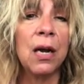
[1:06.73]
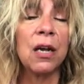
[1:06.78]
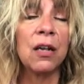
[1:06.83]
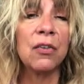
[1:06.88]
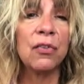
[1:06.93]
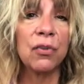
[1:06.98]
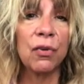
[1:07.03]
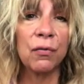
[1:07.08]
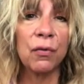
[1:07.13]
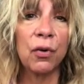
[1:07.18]

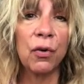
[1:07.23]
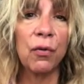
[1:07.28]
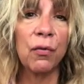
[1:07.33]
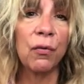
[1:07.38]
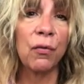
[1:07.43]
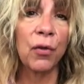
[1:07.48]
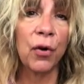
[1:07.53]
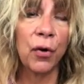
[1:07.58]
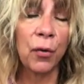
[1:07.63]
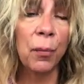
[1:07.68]
cervical
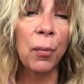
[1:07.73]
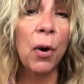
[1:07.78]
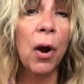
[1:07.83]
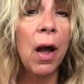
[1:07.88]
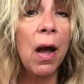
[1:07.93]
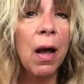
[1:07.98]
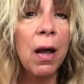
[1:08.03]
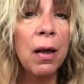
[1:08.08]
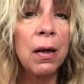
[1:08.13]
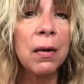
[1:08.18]

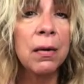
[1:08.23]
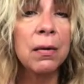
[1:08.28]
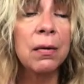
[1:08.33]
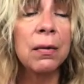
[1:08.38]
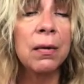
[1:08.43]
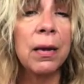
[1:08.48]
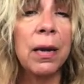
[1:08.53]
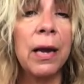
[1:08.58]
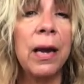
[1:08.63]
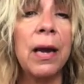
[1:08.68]
vertebra
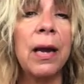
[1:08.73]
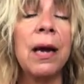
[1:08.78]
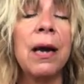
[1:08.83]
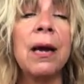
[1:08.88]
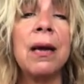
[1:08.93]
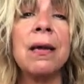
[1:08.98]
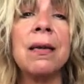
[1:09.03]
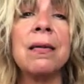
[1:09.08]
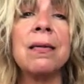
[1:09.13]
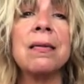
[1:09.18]

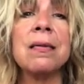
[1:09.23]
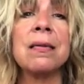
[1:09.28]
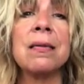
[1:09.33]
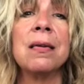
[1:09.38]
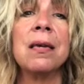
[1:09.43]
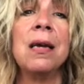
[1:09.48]
and